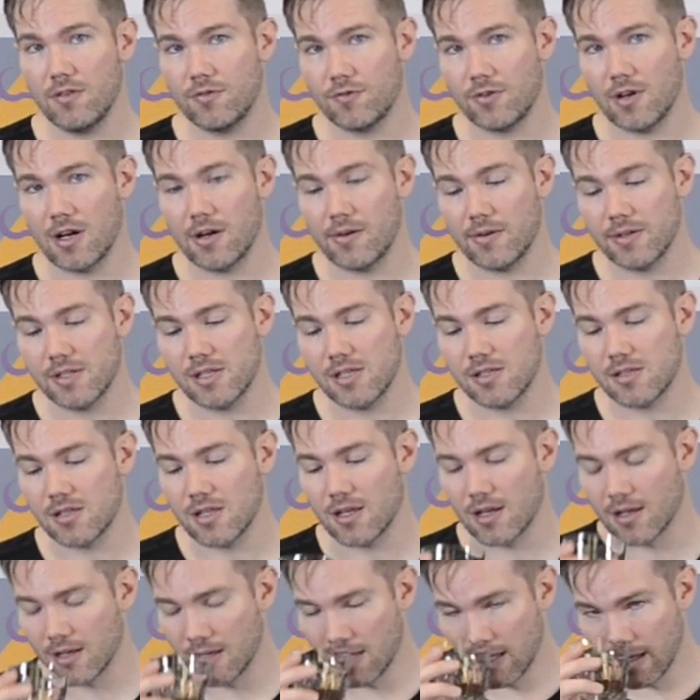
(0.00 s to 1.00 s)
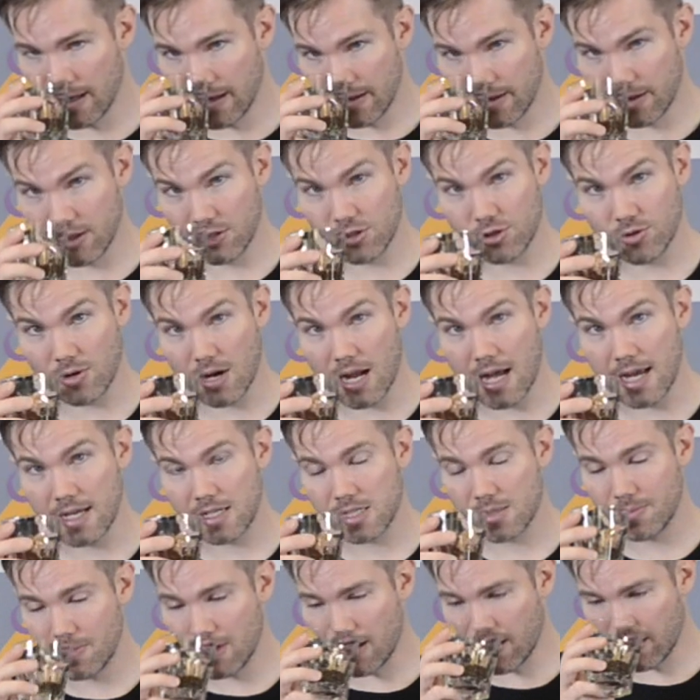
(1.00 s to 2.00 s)
Fragrance is the dry
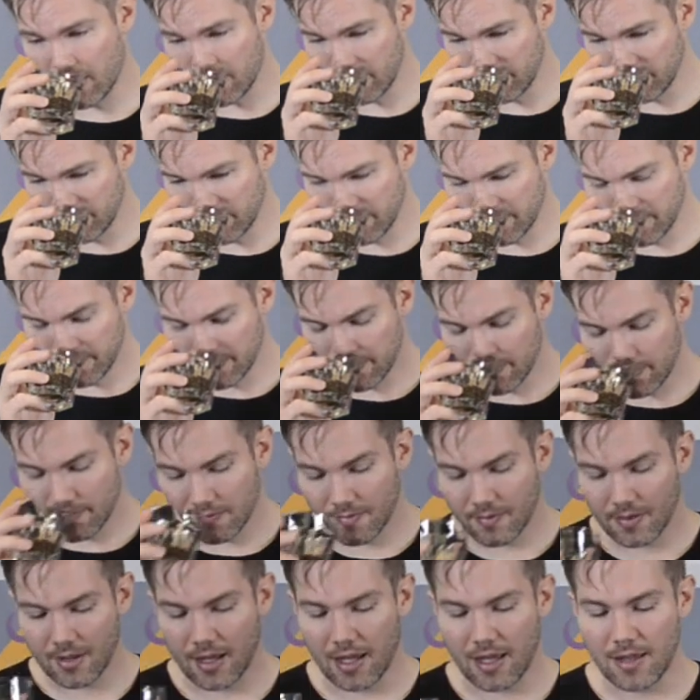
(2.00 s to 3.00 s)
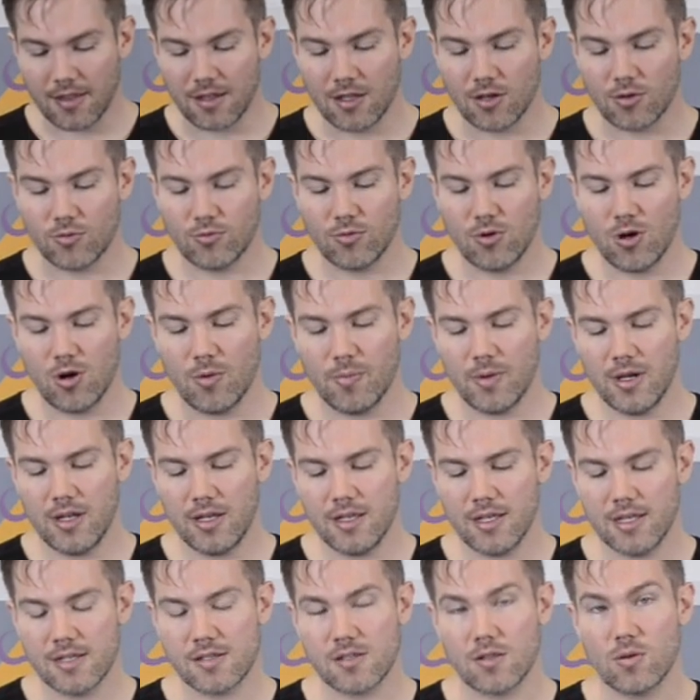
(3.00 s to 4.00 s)
smell, and the aroma
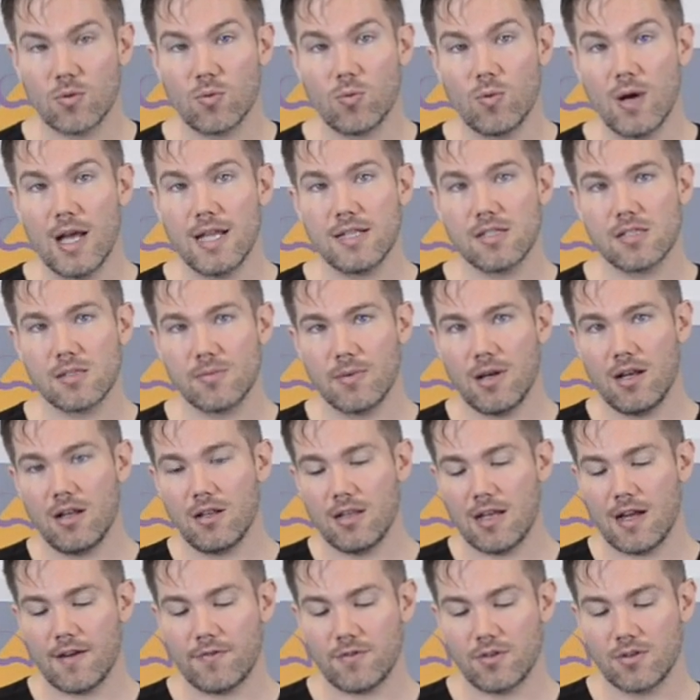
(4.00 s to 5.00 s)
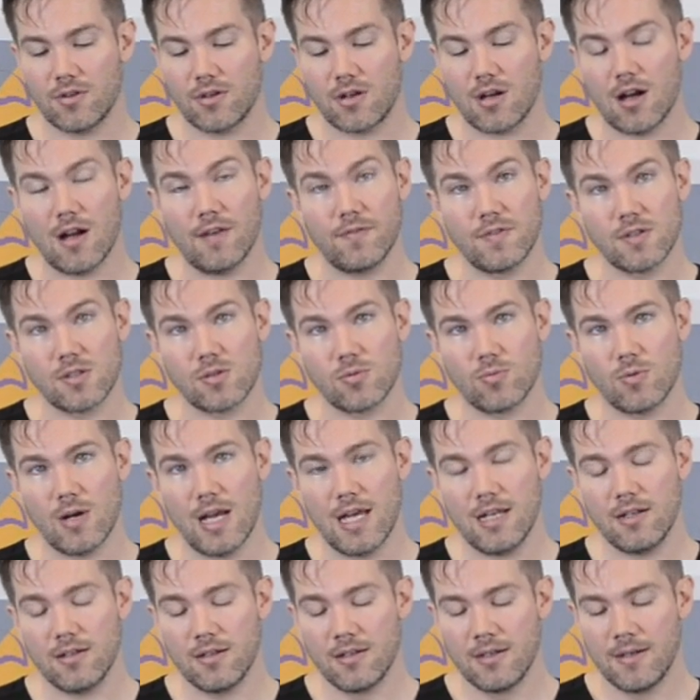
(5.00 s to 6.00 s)
is the wet smell after the coffee's
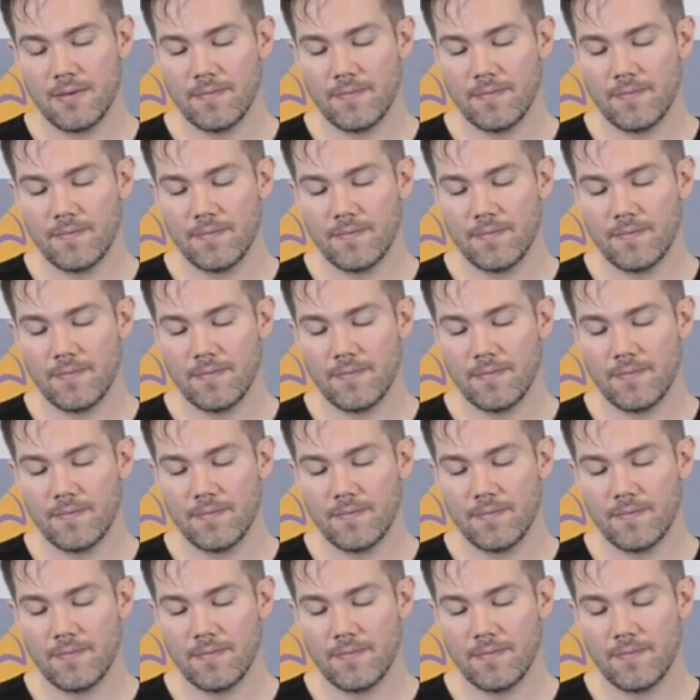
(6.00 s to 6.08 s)
wet.